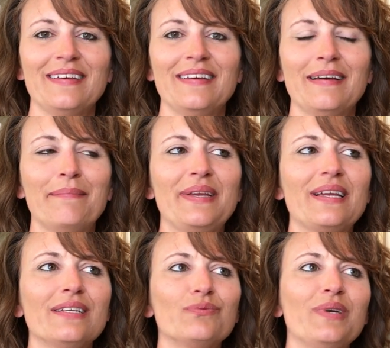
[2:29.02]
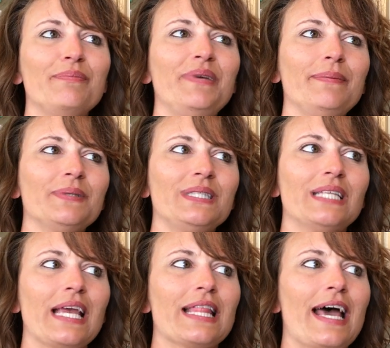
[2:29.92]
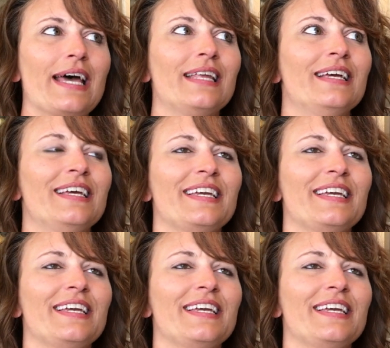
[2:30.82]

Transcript: yeah because when people say that